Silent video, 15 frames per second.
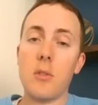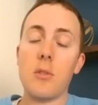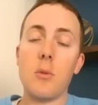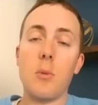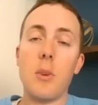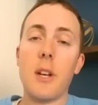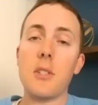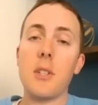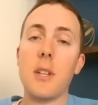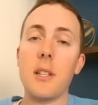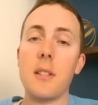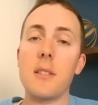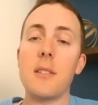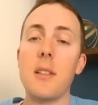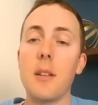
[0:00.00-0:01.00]
so we'll actually
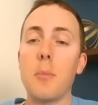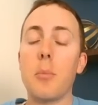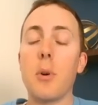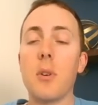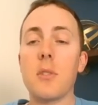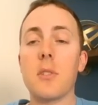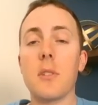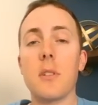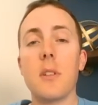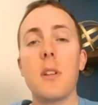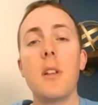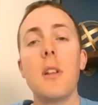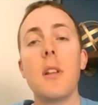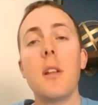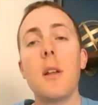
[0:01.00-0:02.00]
get to see it in person.
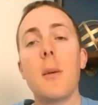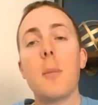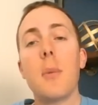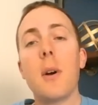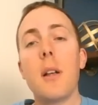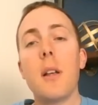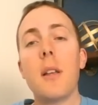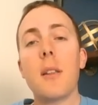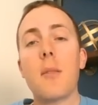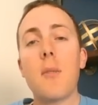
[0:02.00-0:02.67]
But as